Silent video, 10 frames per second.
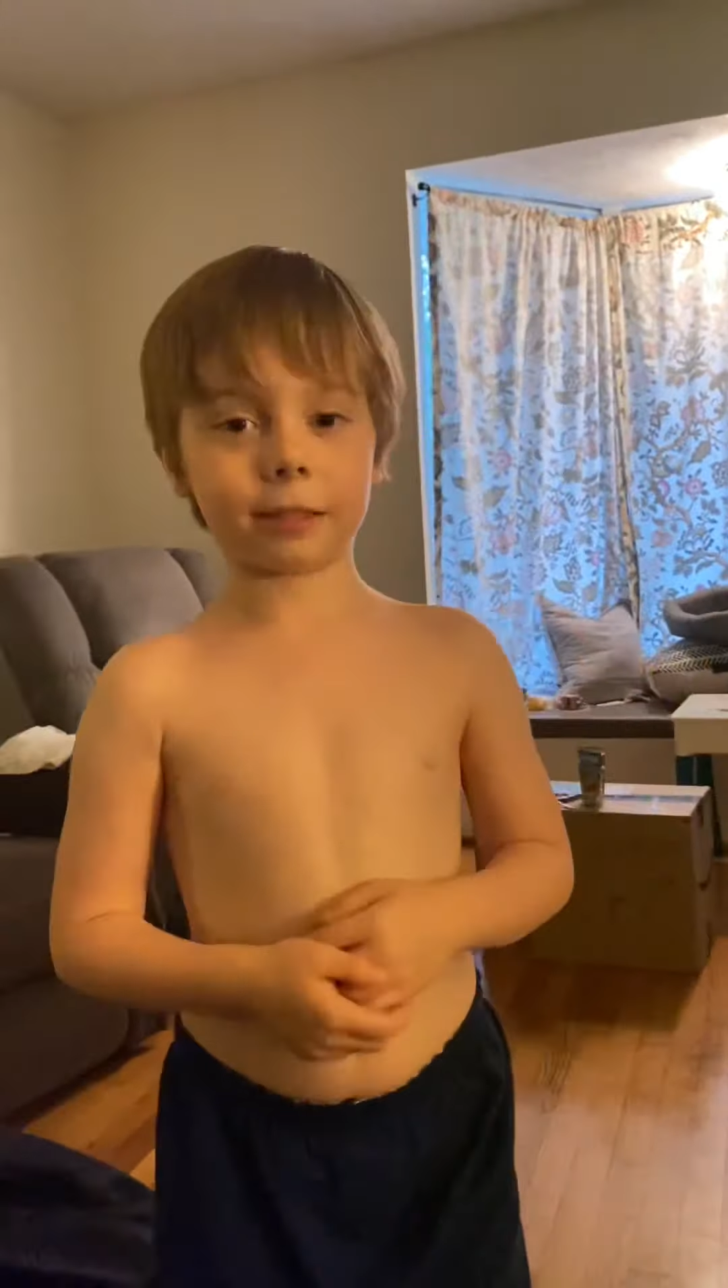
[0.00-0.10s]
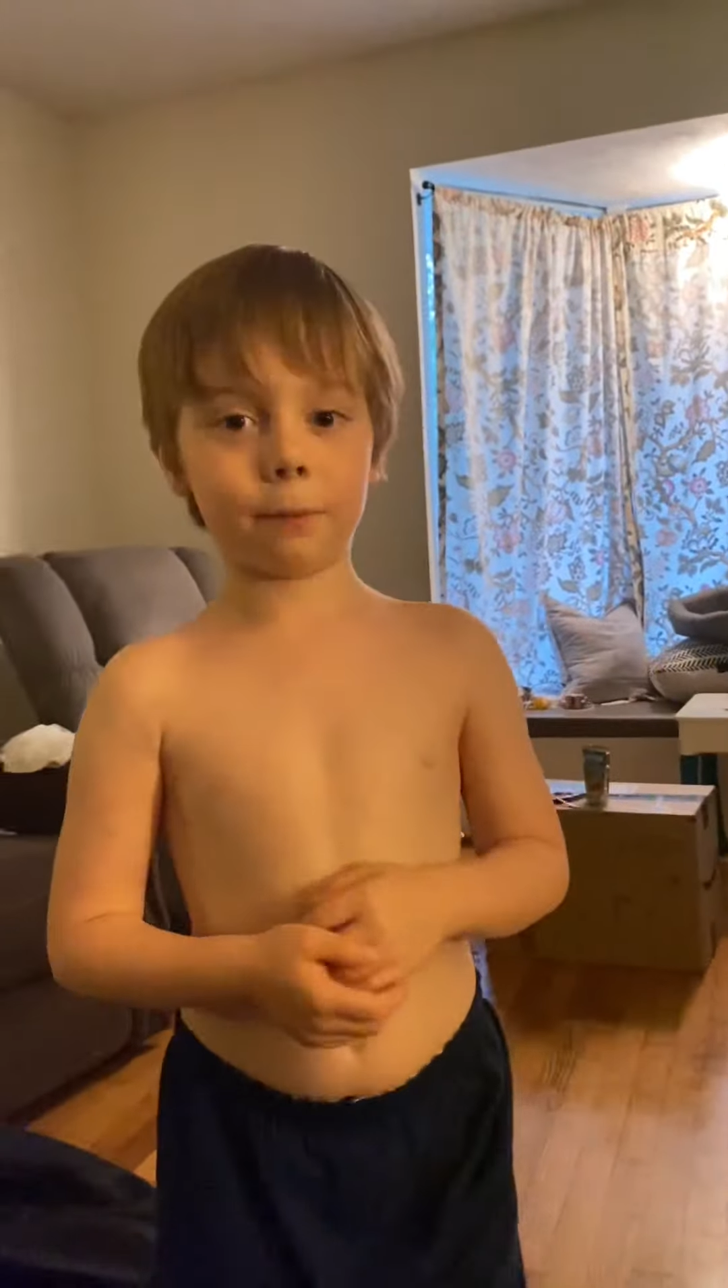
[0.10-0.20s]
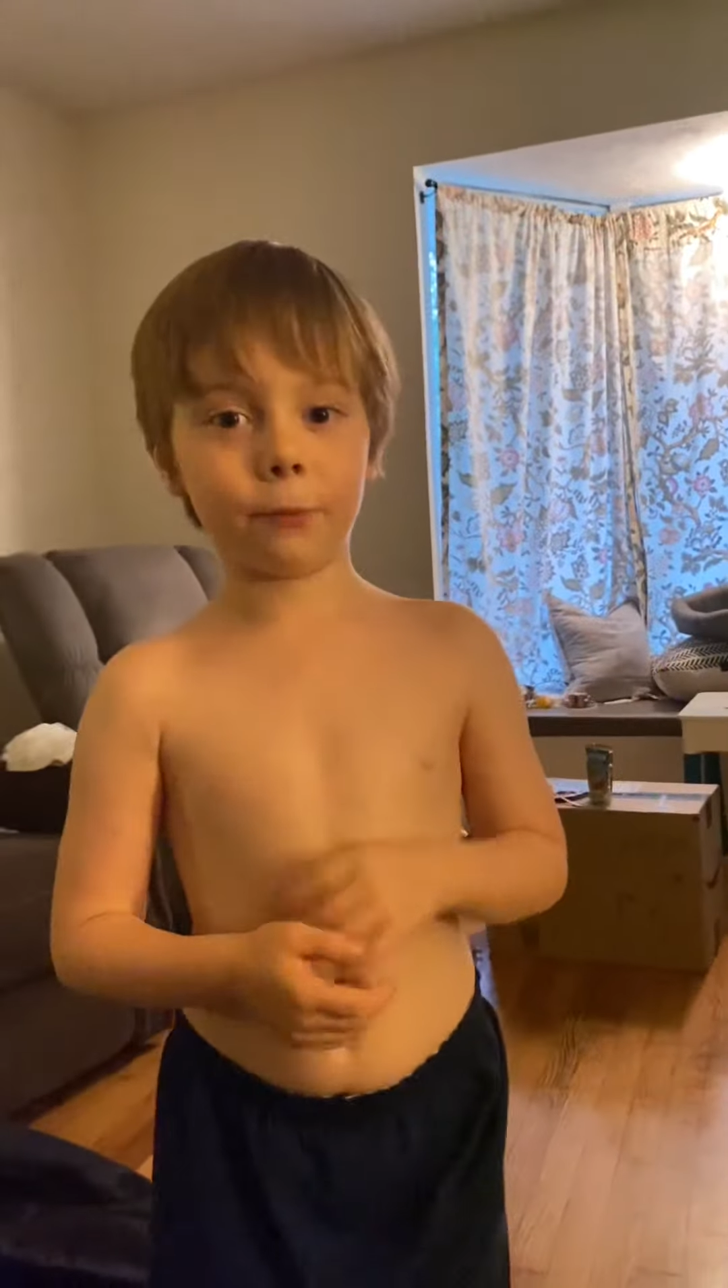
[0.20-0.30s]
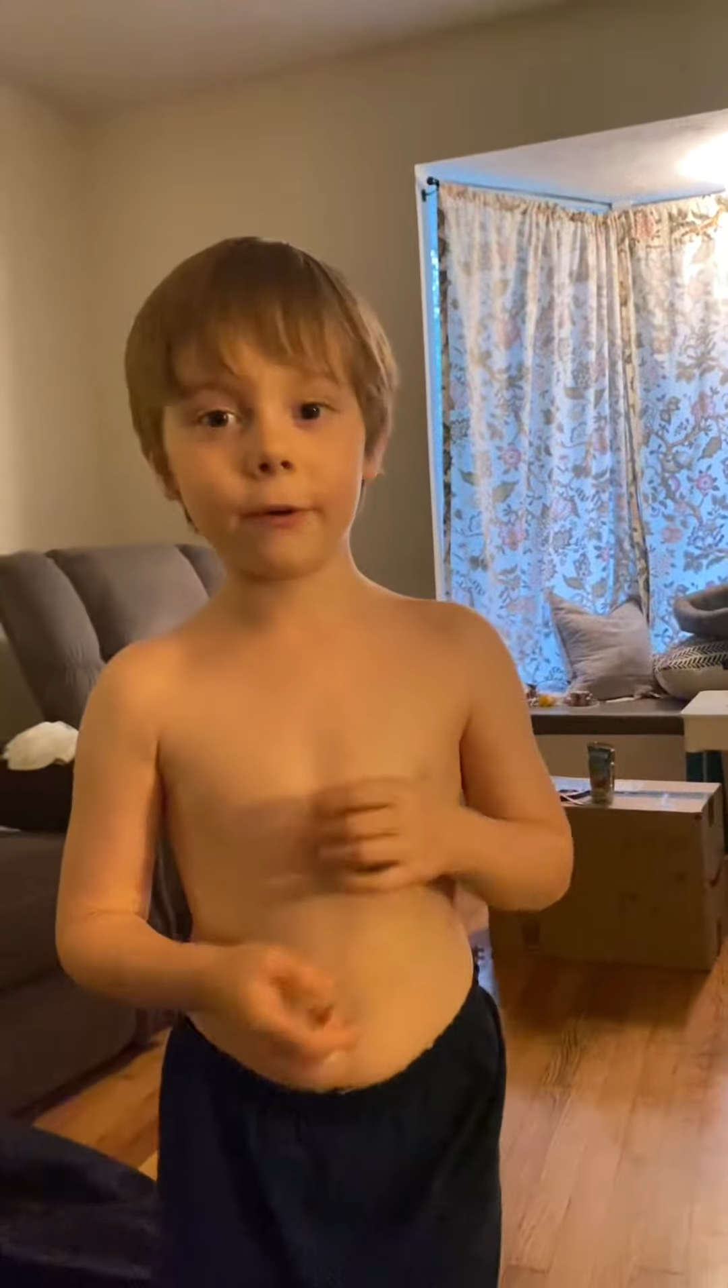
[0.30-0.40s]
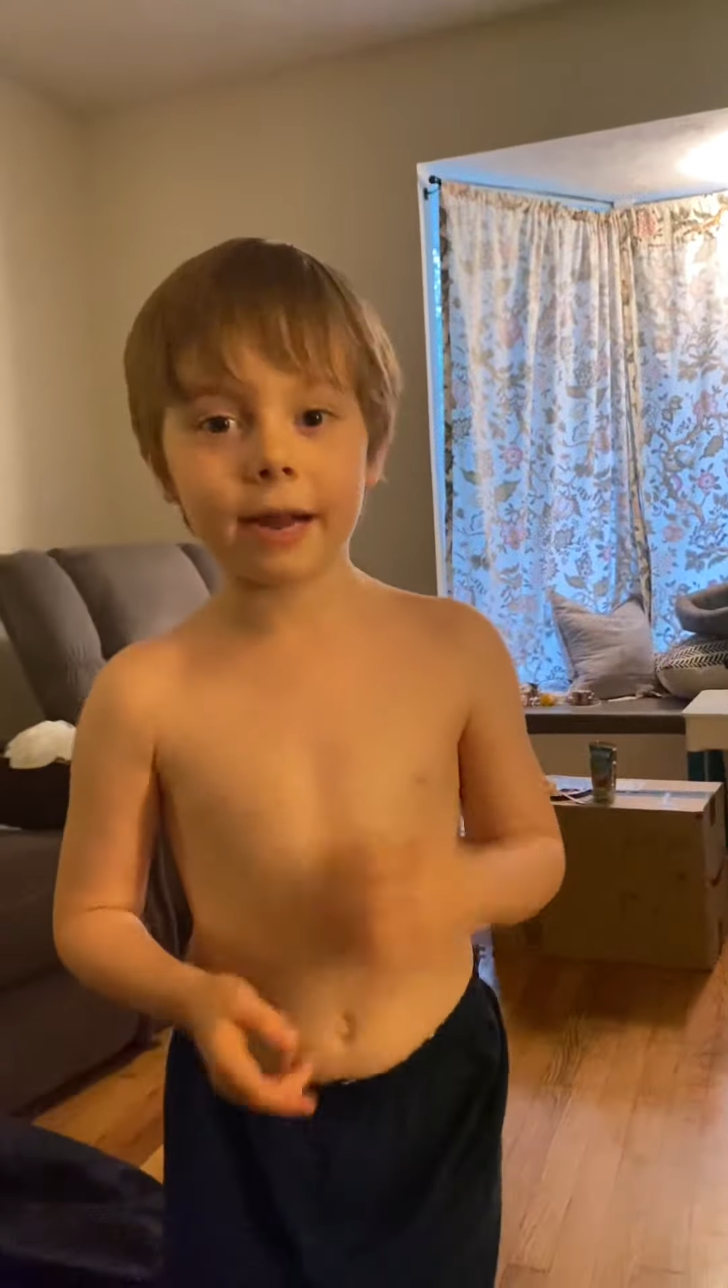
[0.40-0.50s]

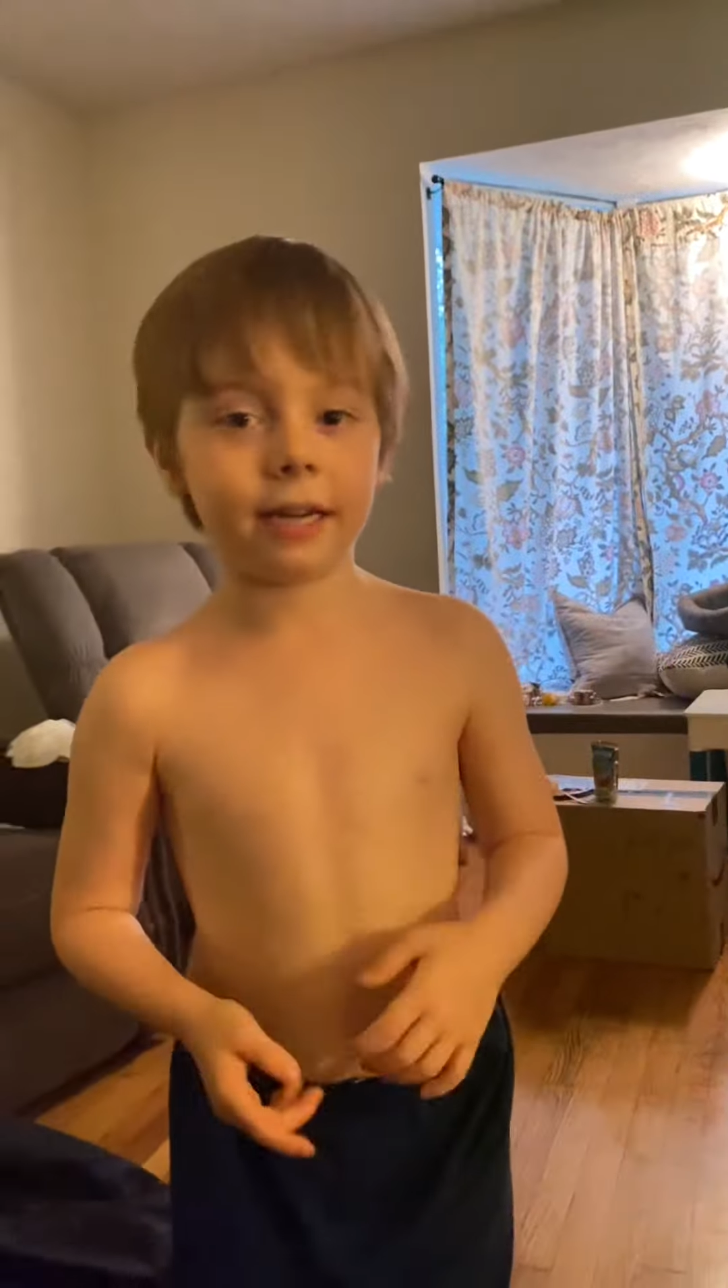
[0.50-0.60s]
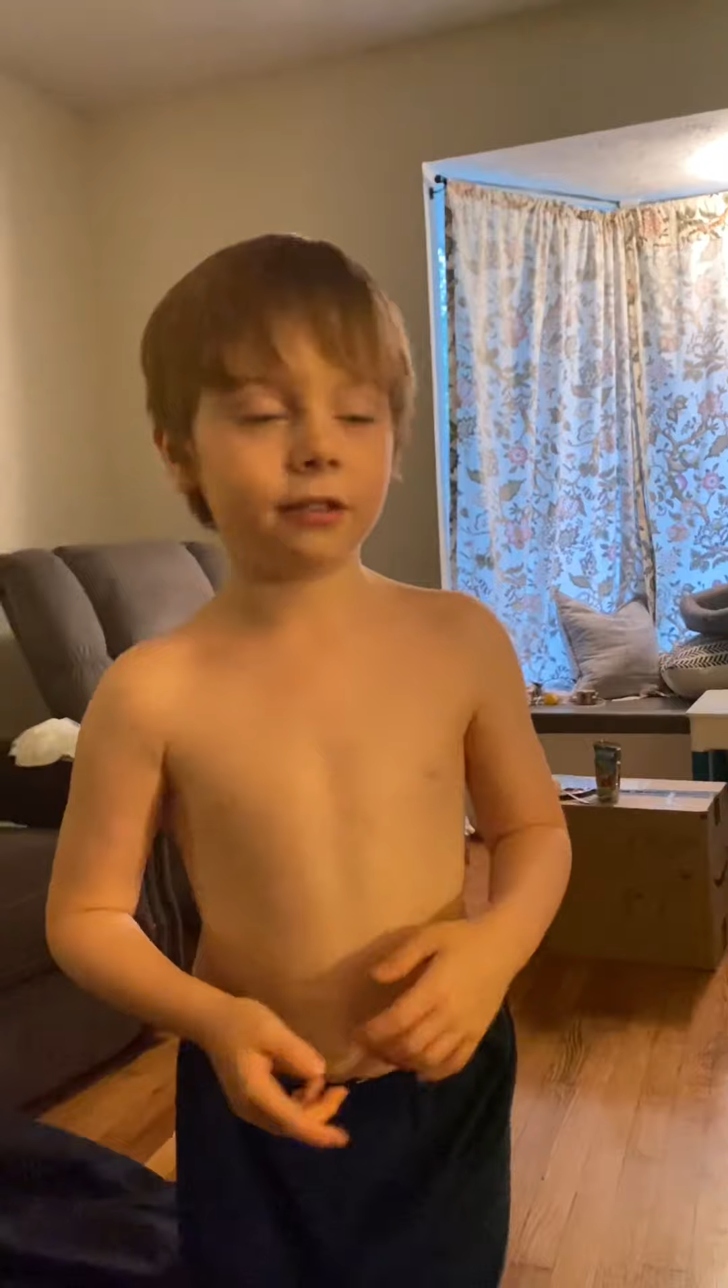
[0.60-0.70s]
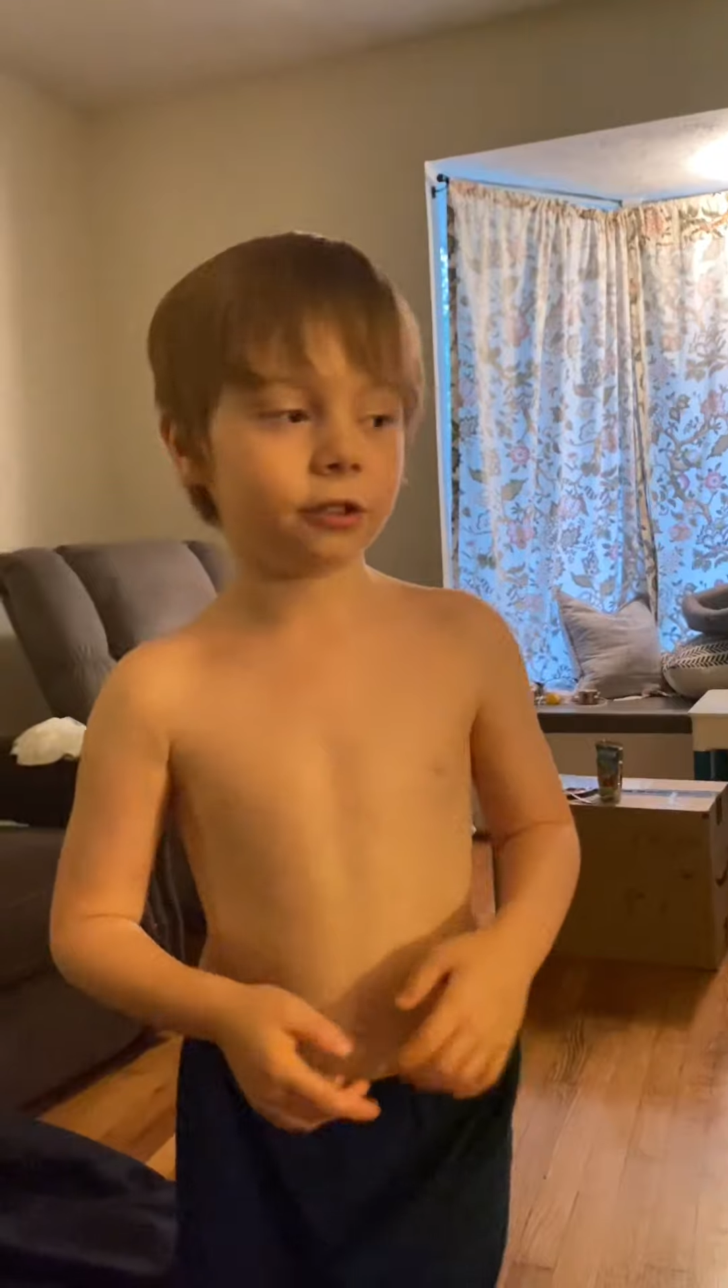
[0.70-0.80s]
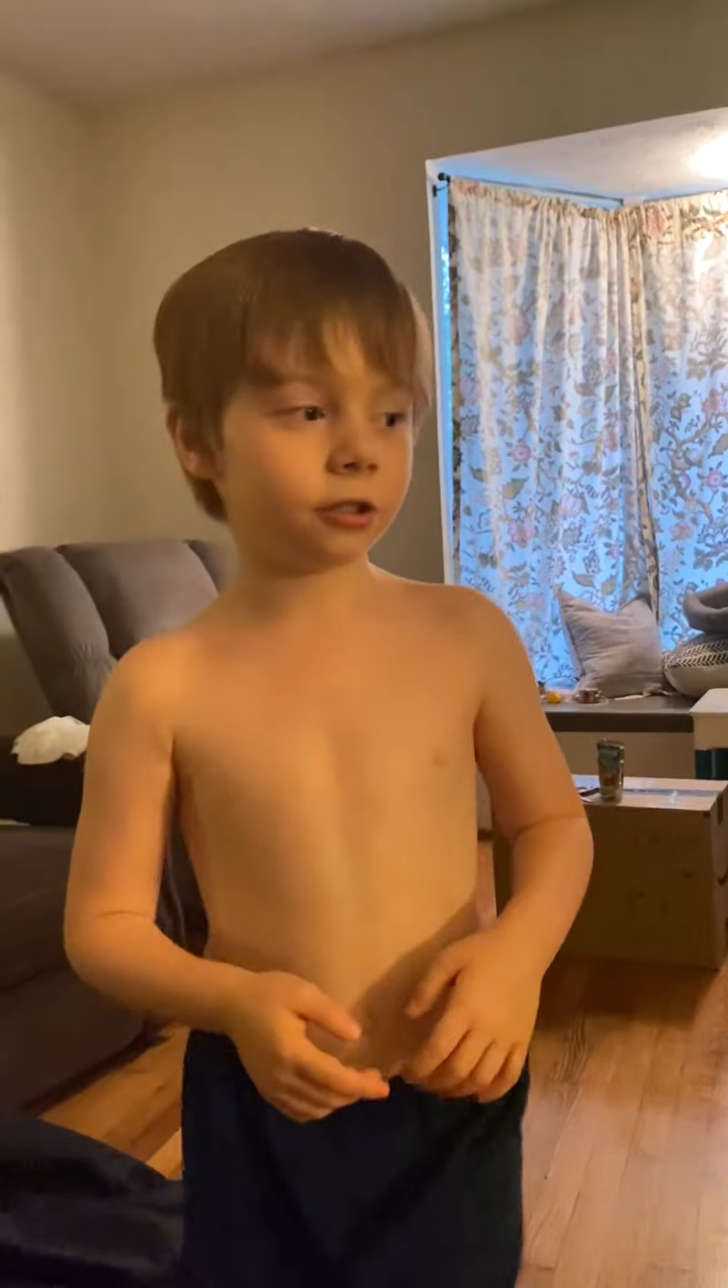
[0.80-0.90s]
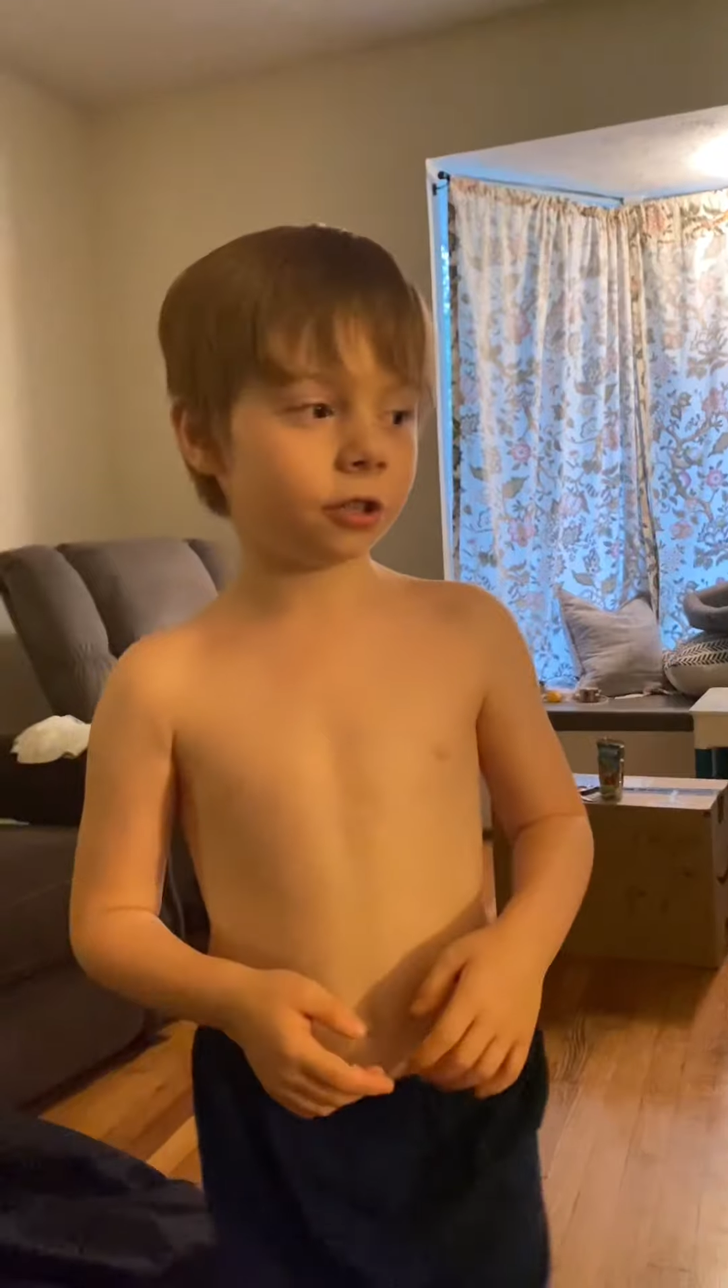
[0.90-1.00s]

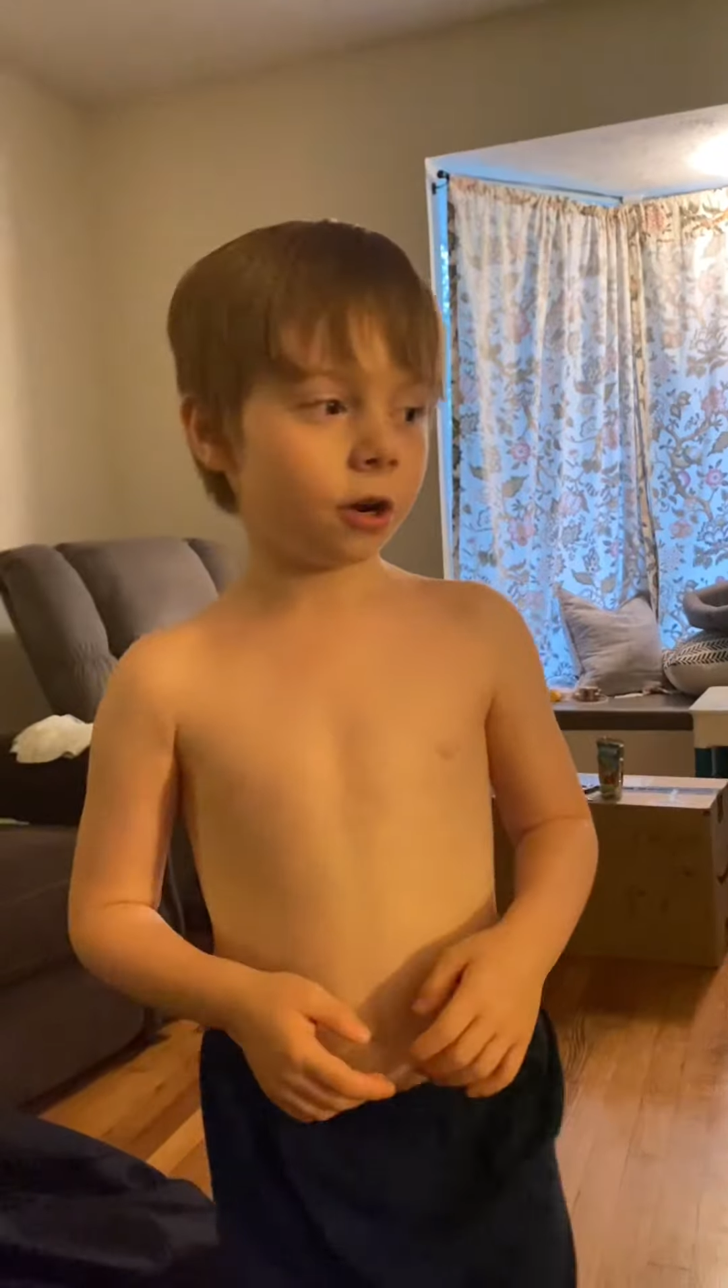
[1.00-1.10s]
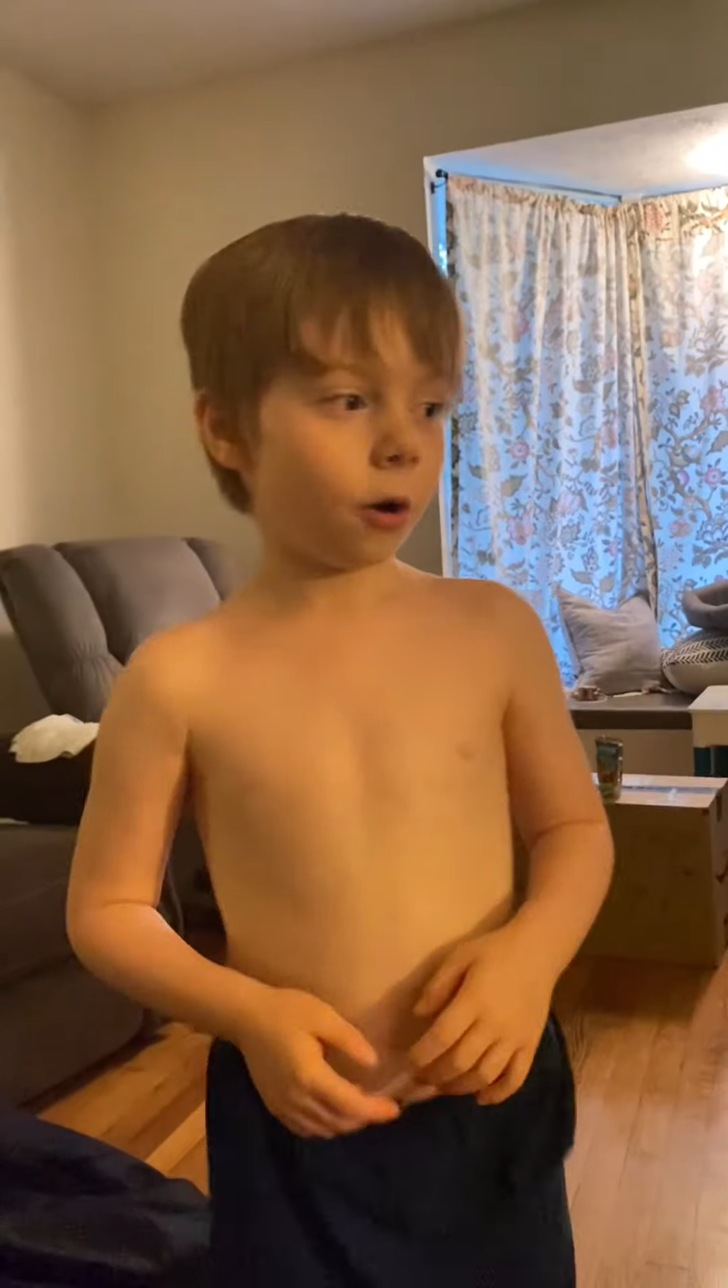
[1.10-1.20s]
bridge,